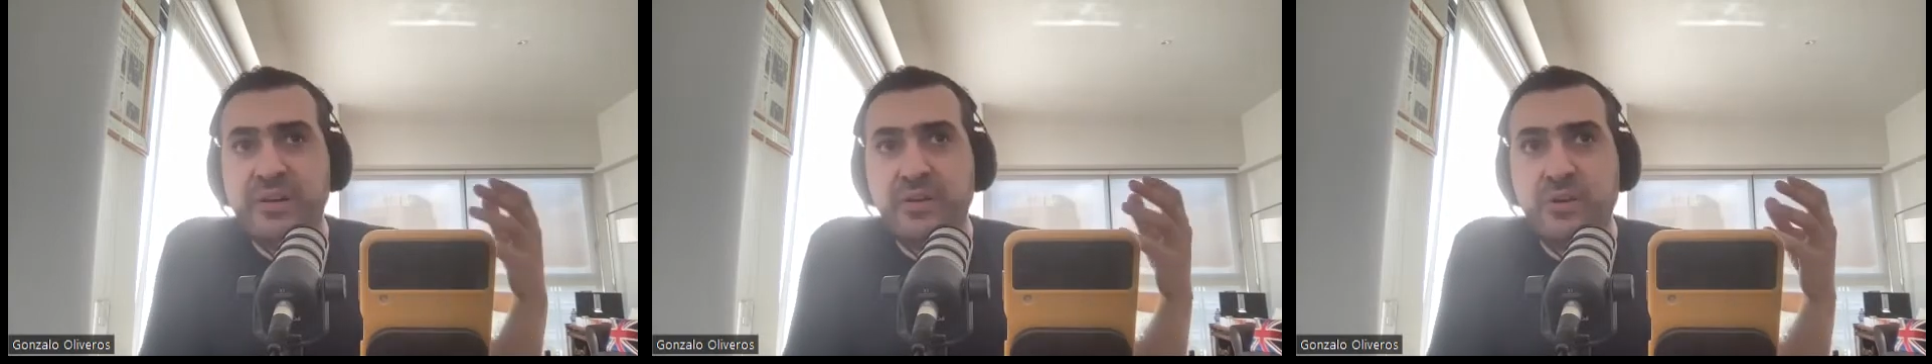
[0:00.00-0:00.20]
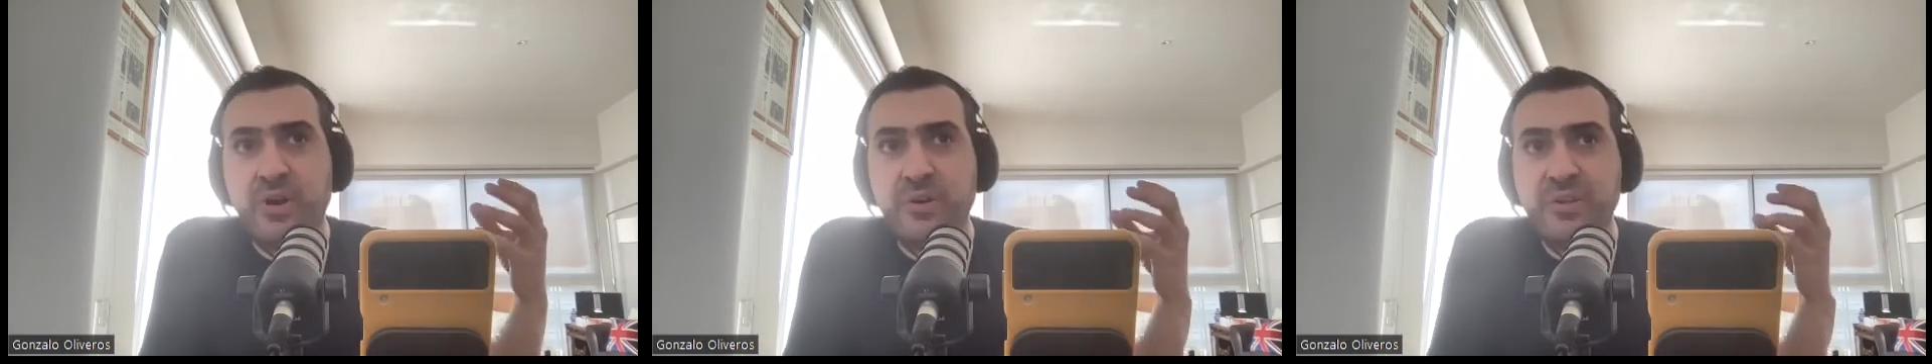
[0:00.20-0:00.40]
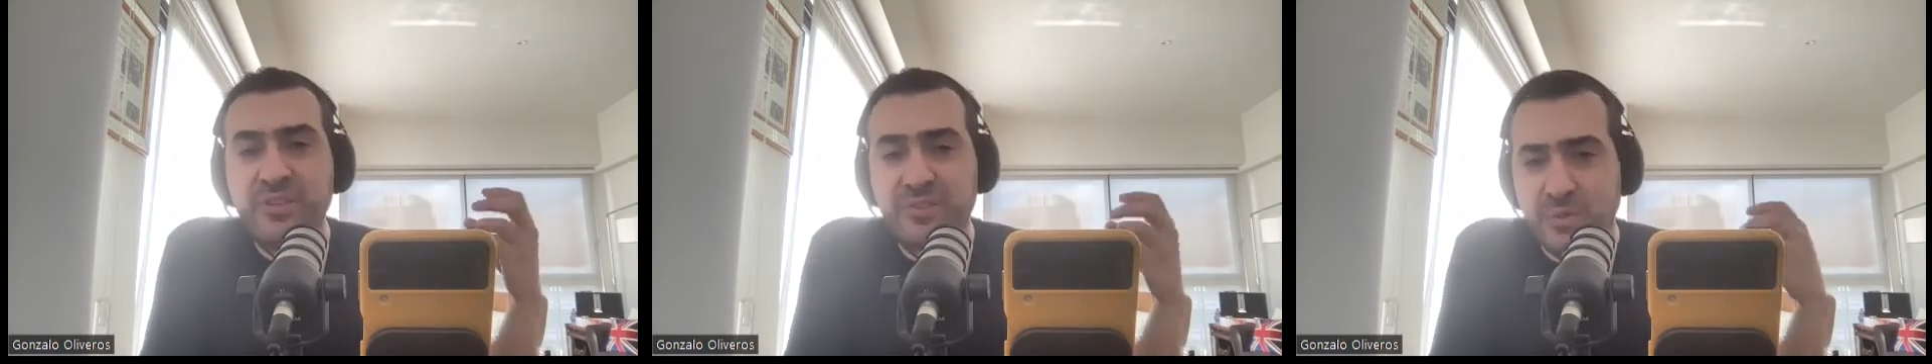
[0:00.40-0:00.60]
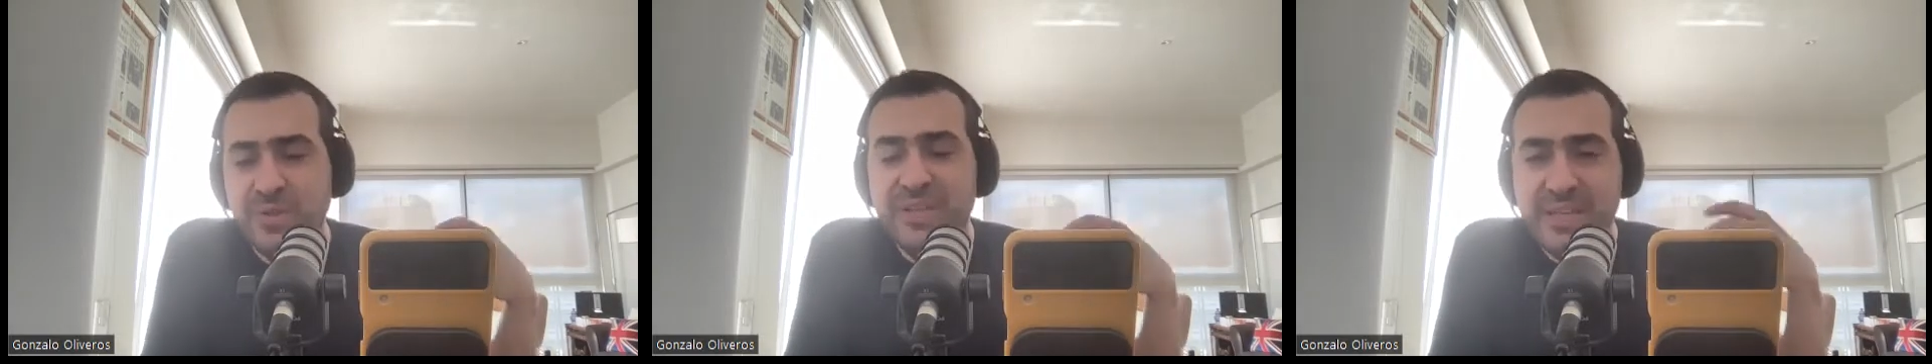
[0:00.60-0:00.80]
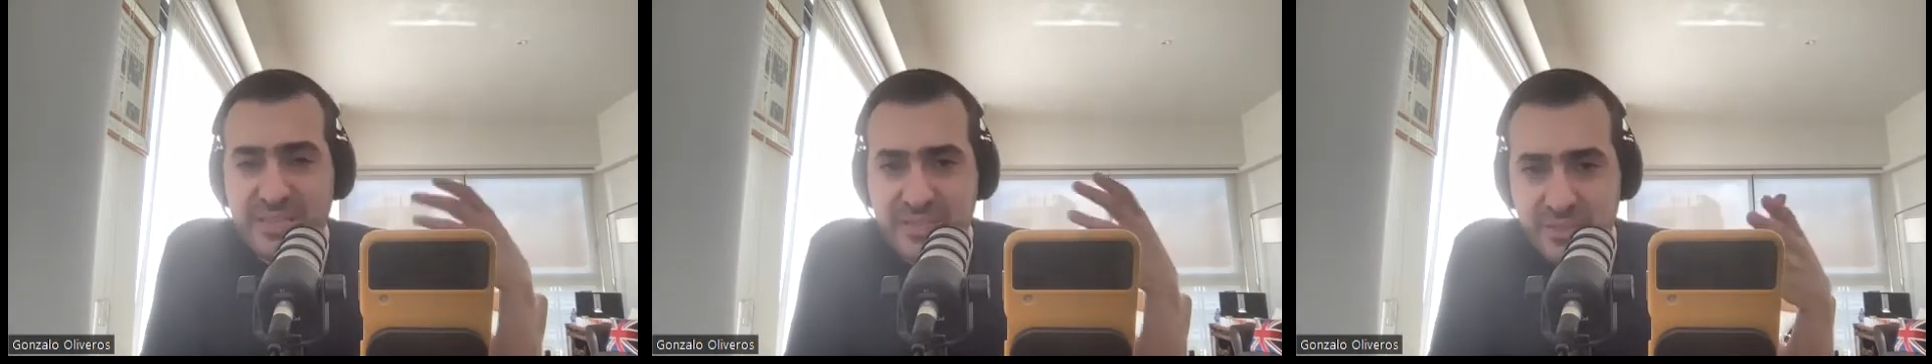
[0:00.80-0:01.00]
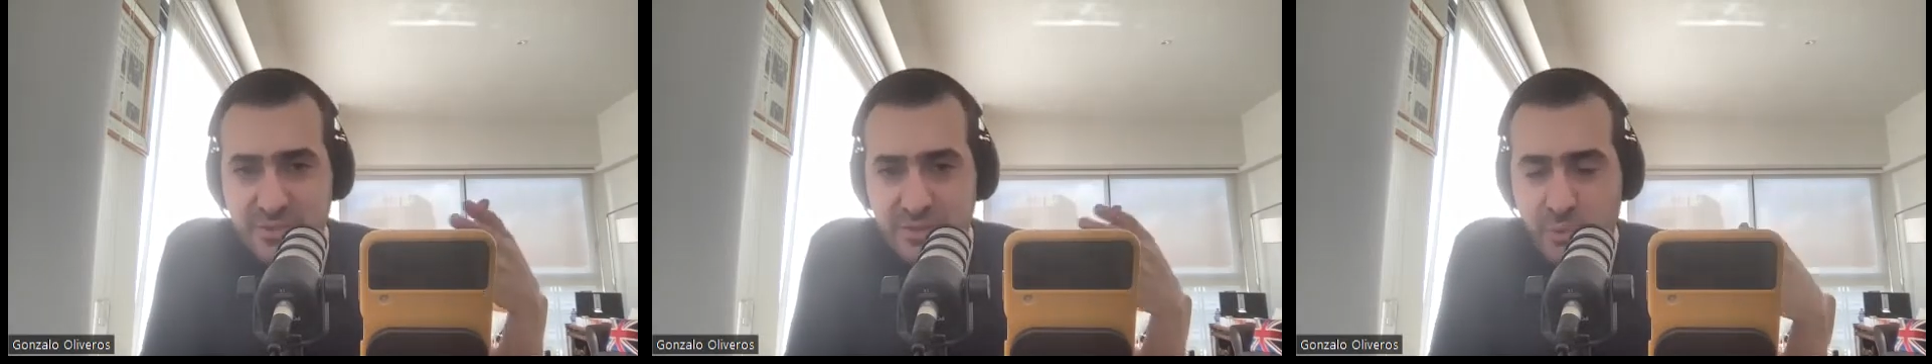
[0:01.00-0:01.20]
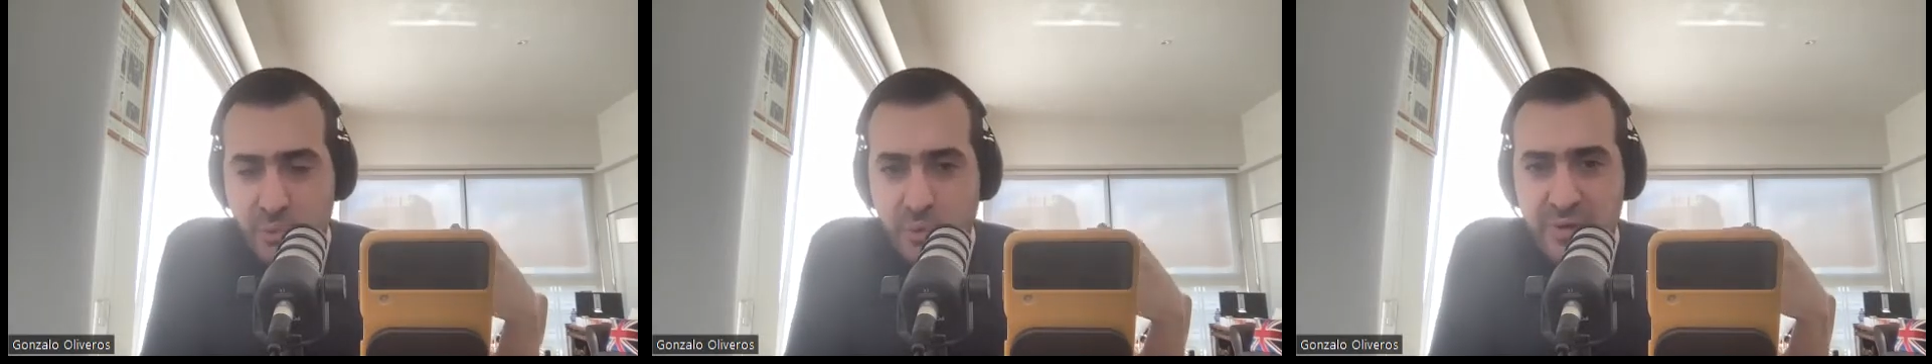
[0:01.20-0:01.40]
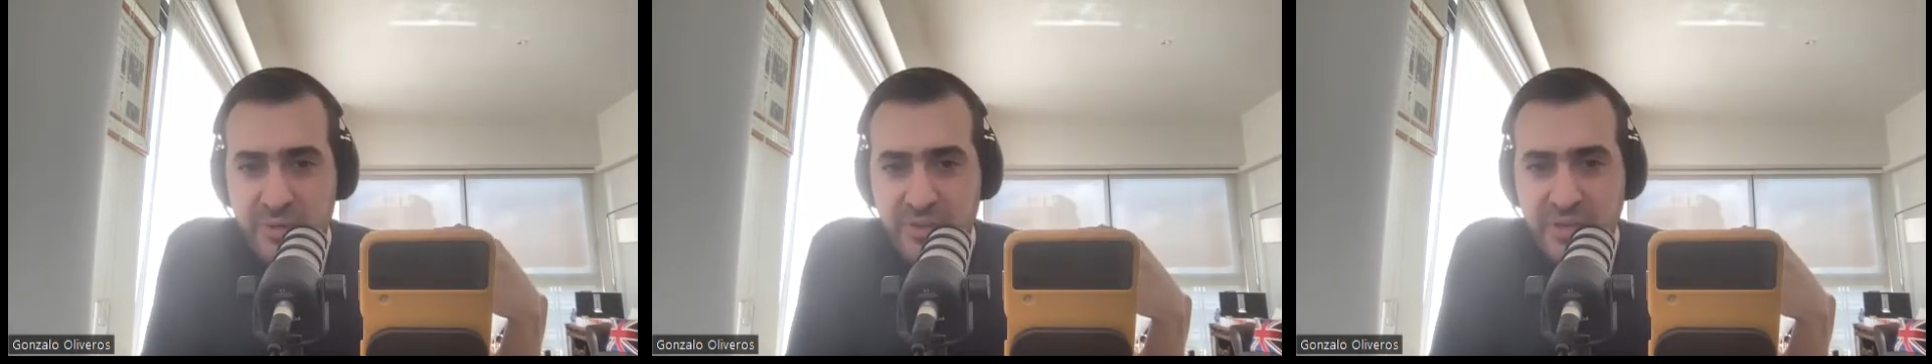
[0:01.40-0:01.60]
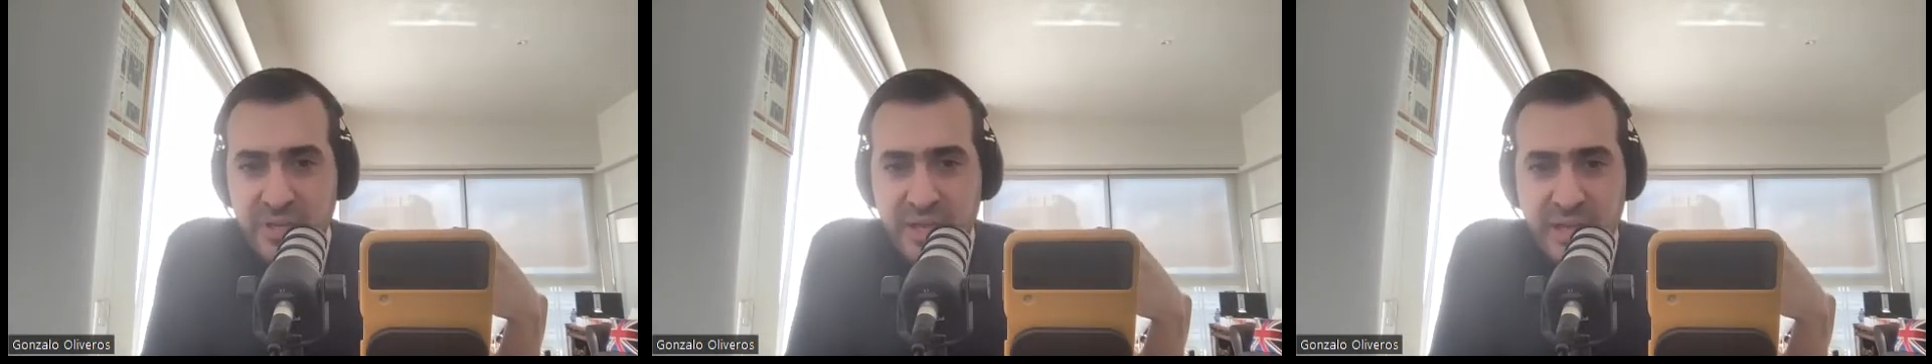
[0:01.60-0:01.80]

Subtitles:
going to listen your work